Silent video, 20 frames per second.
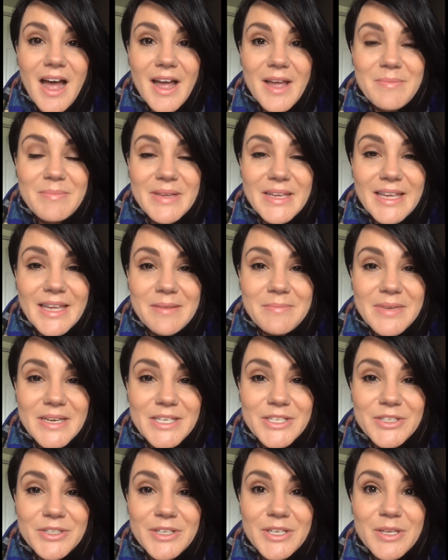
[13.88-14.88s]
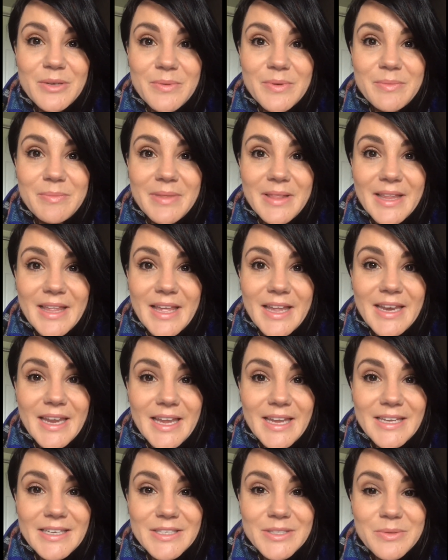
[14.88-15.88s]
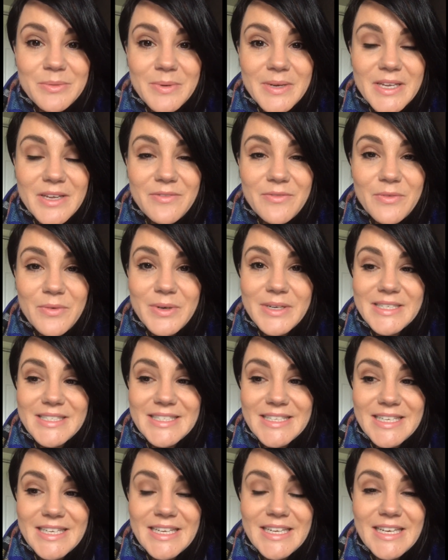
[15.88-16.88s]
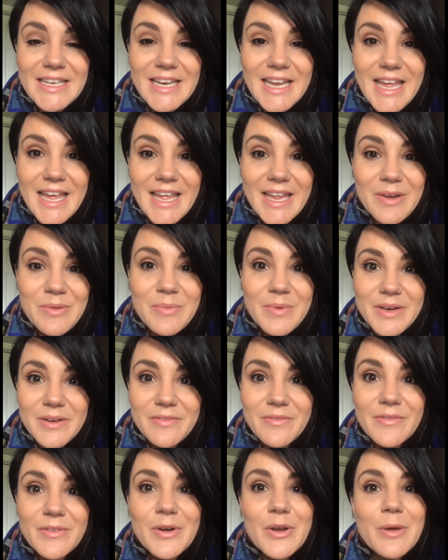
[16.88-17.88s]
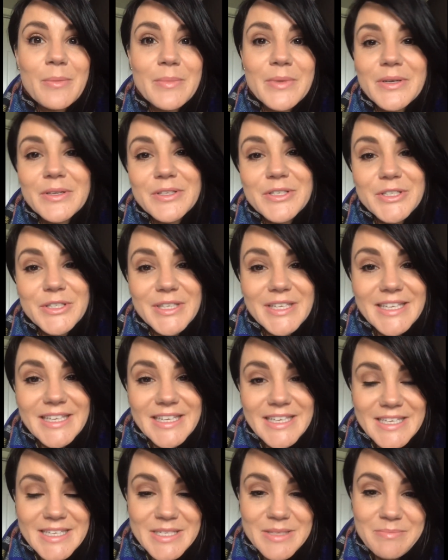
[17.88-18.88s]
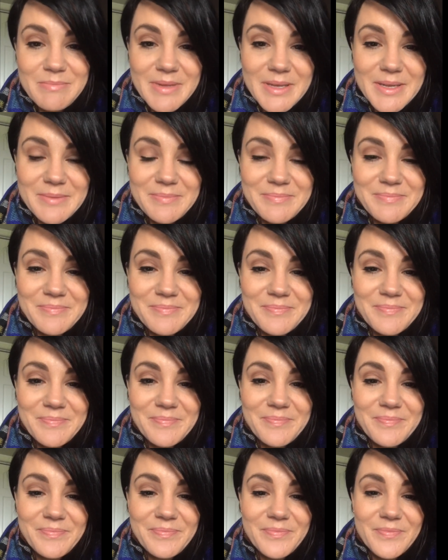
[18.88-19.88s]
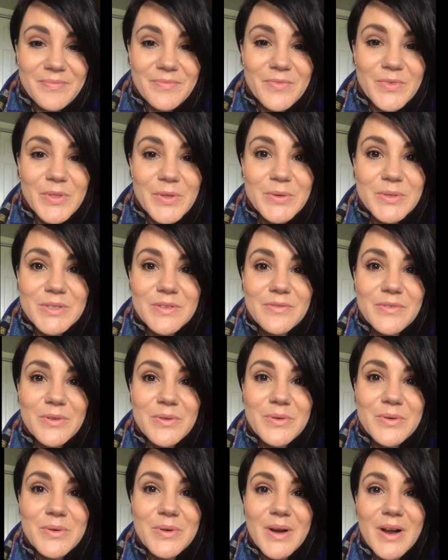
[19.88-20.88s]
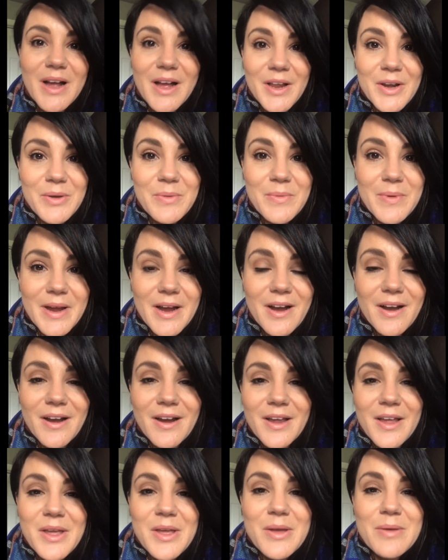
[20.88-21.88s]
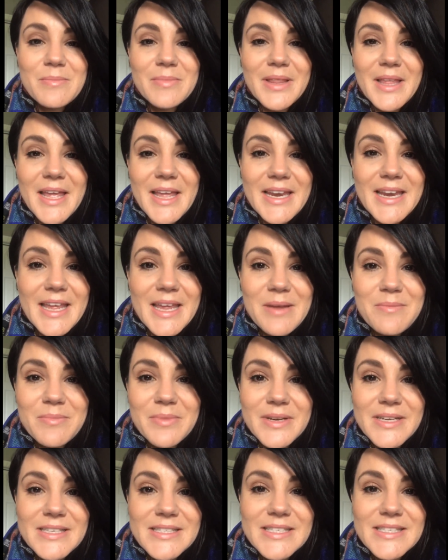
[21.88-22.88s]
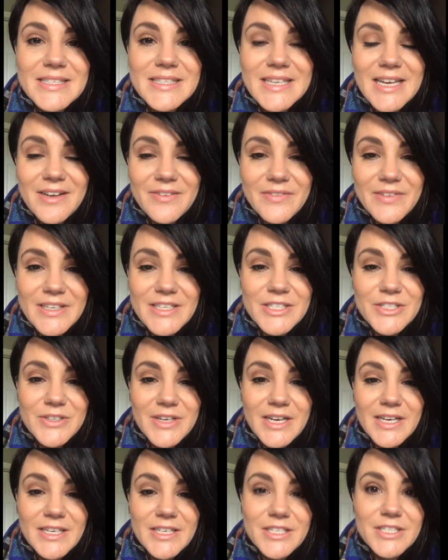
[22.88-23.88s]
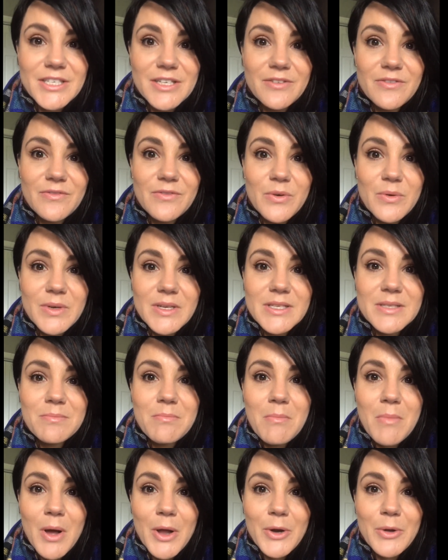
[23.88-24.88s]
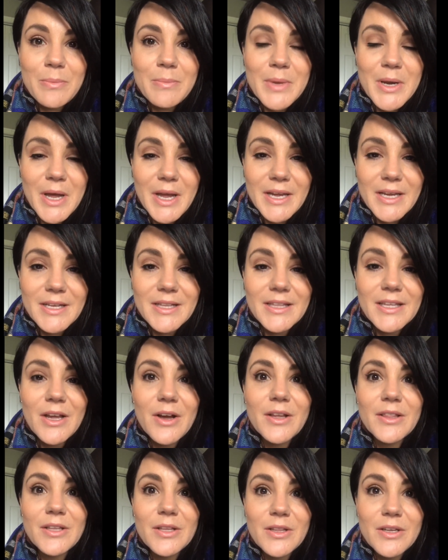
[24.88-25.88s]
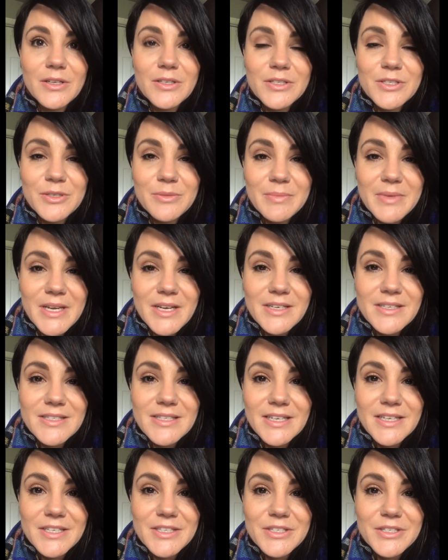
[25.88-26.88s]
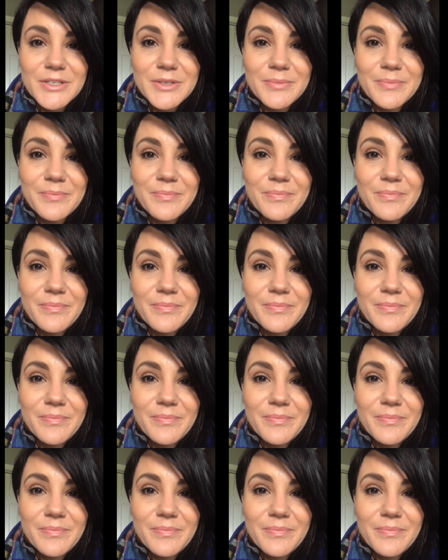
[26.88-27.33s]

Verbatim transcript: I began my journey with Plan A in 2014, and what a phenomenal journey it has been. For those of you who are unaware, Plan A brings a staffing strategy focused monomaniacally on the long term care sector.